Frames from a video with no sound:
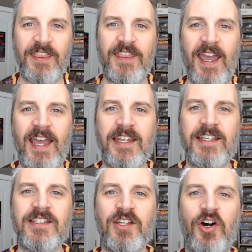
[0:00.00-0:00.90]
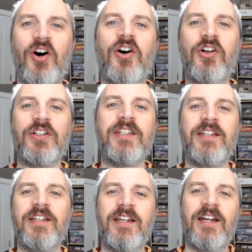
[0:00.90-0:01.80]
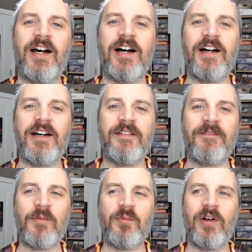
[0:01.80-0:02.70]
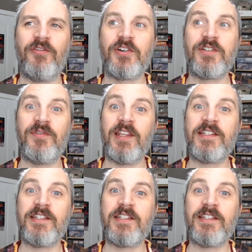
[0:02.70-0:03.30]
That is called, first of all,